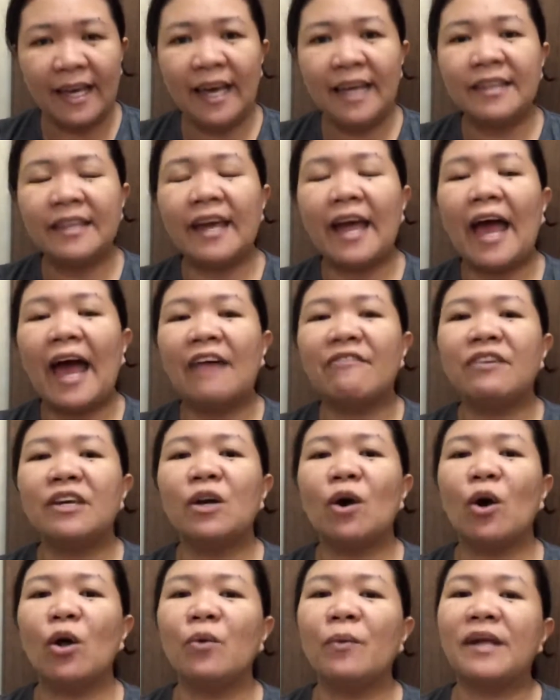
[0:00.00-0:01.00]
They're having
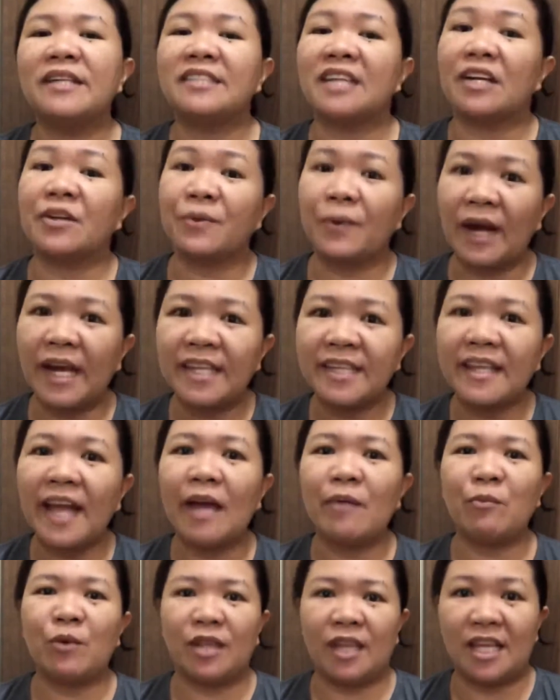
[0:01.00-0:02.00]
always a great
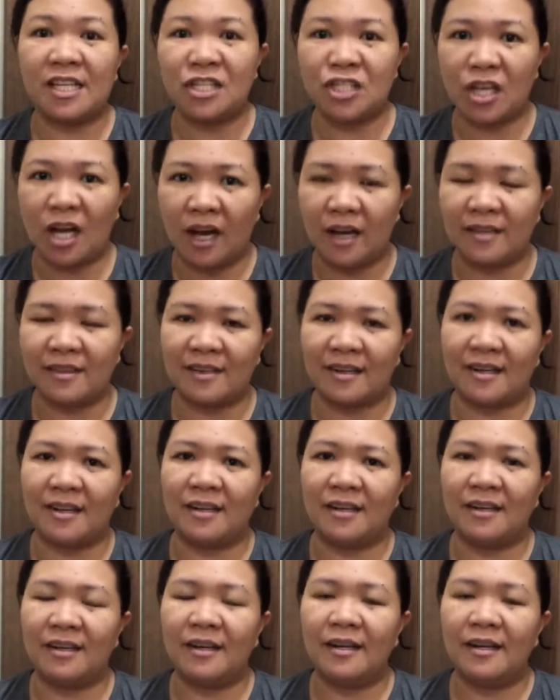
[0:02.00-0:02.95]
time with each other.